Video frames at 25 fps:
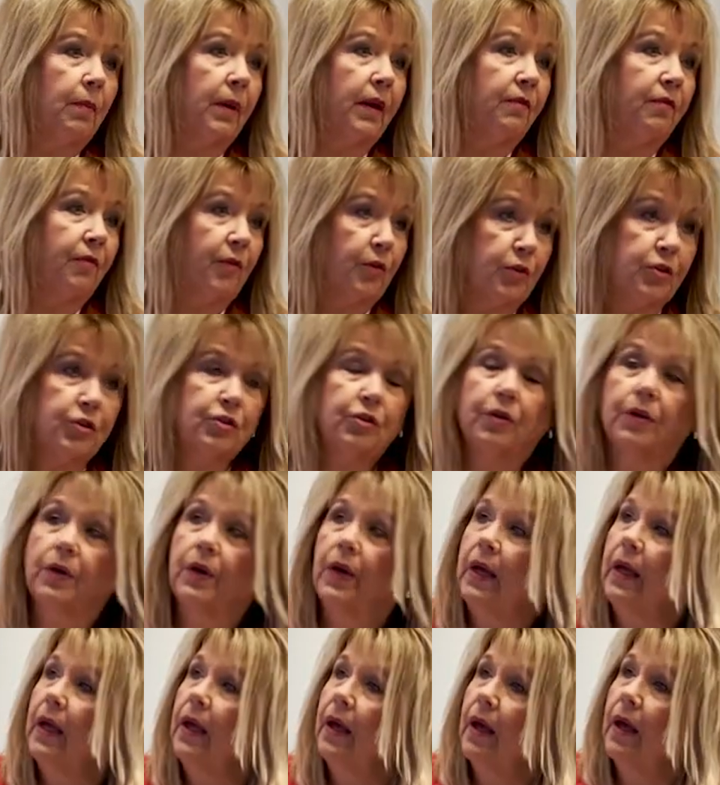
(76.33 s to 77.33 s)
my first year,
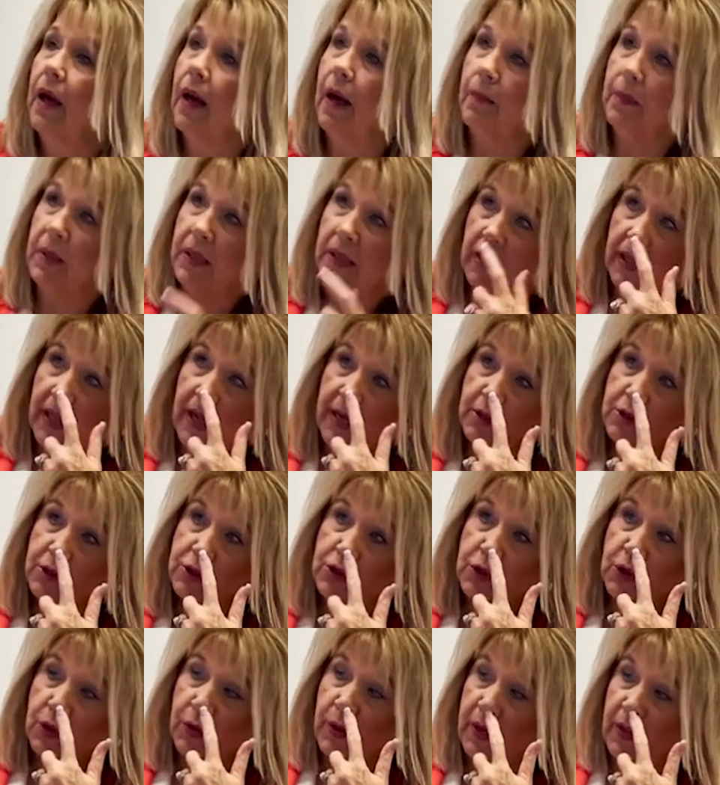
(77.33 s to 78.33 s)
last
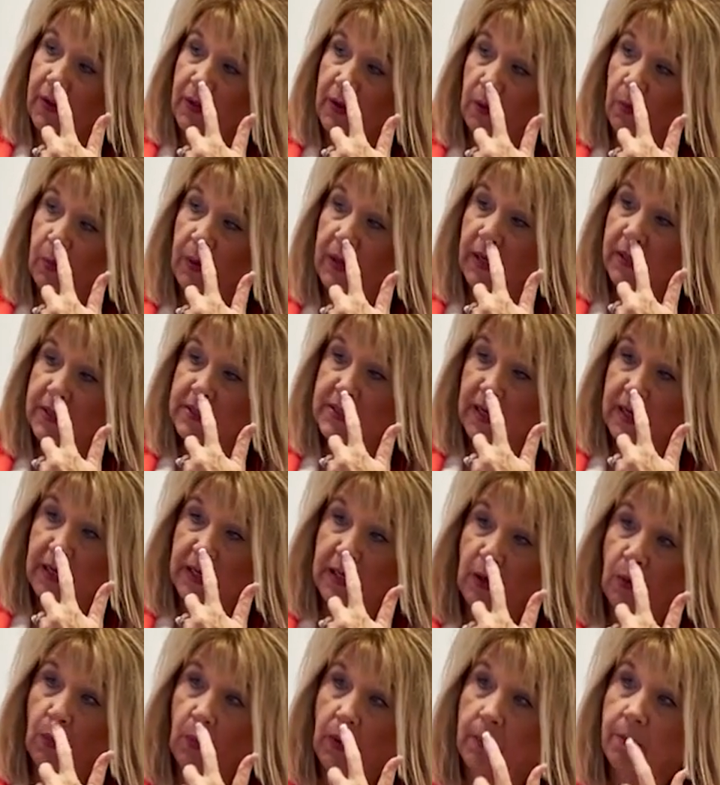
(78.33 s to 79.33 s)
year, and then we got to
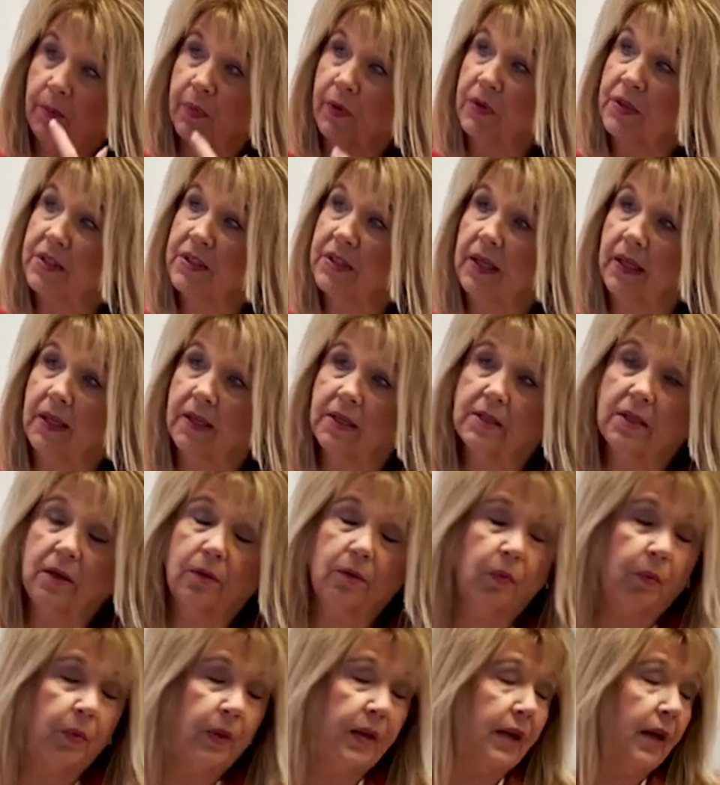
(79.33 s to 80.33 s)
81%.
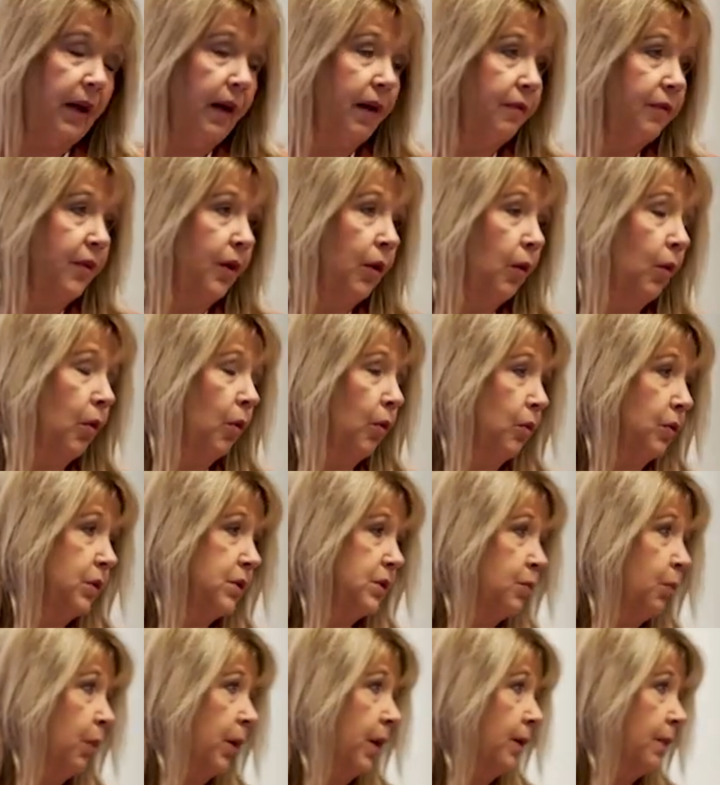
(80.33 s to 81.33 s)
We have goals.
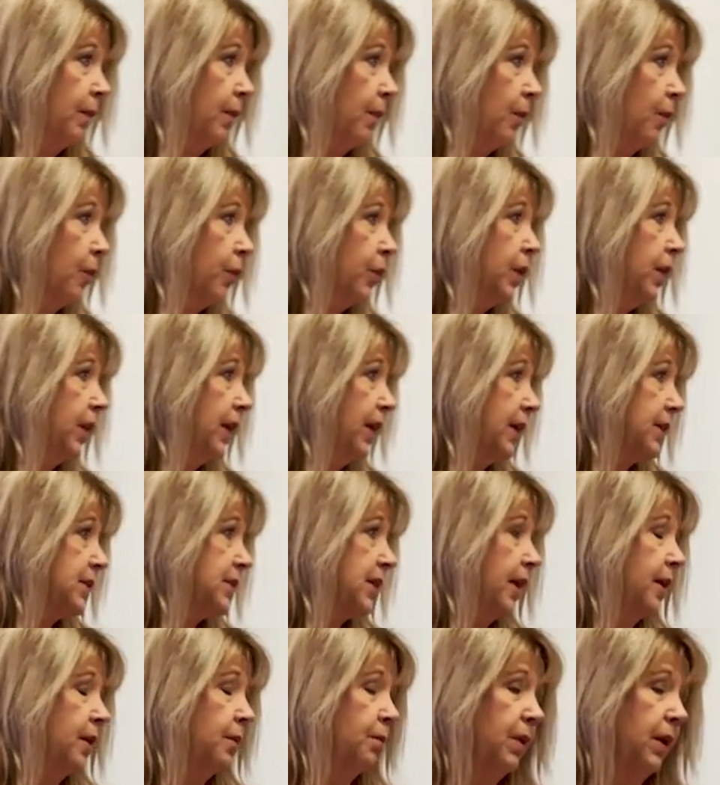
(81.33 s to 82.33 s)
What really
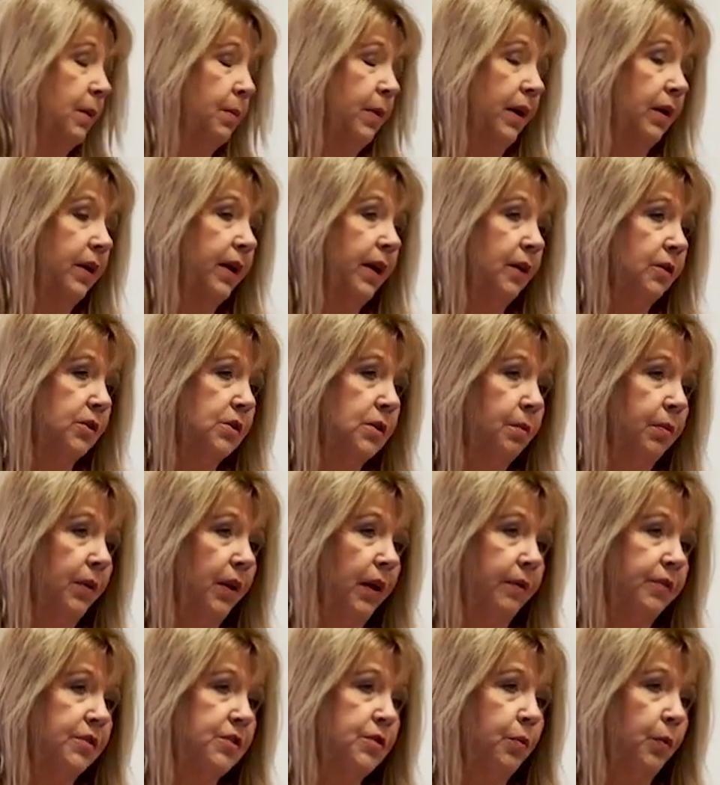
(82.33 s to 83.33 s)
excited me about
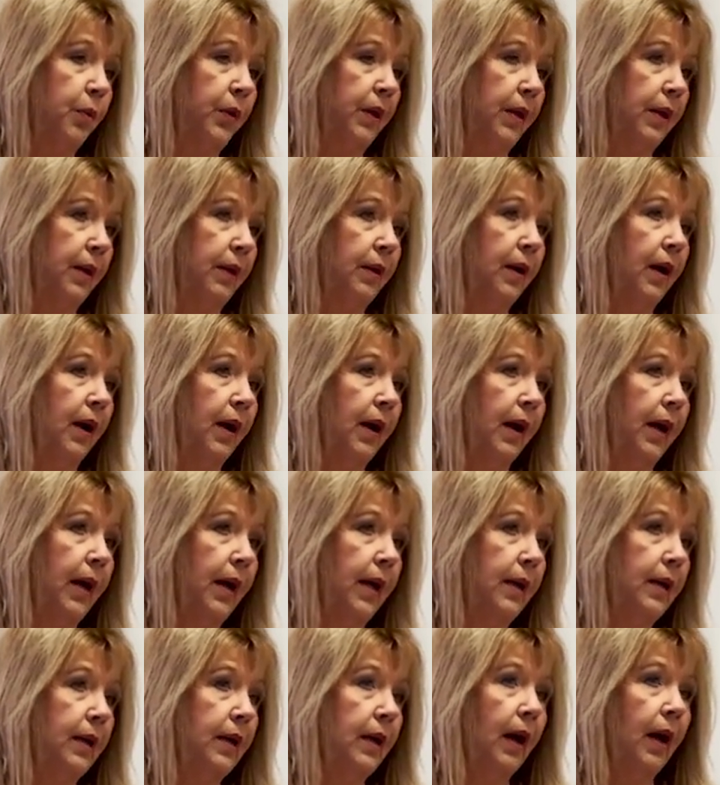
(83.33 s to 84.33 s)
Council-Bluffs when
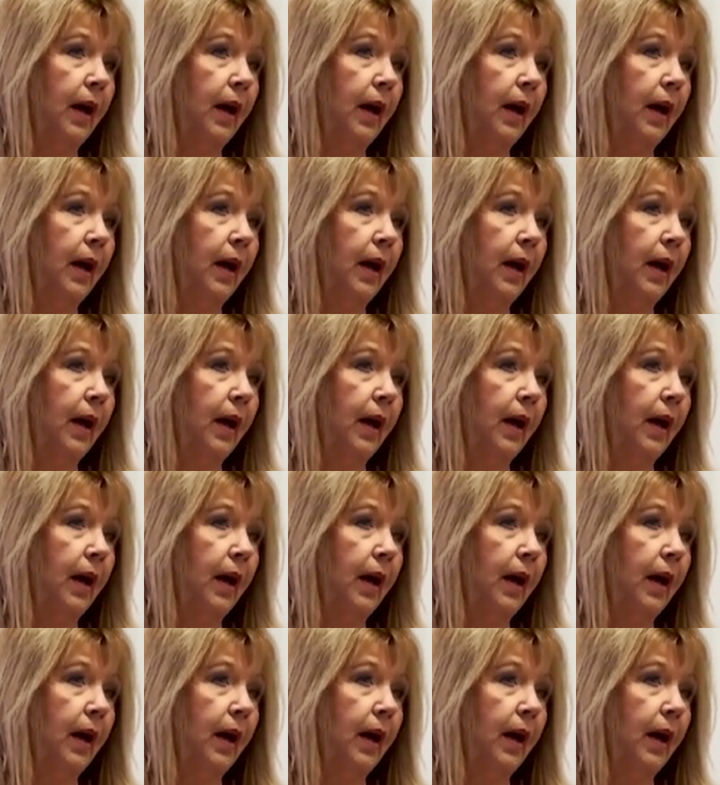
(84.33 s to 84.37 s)
I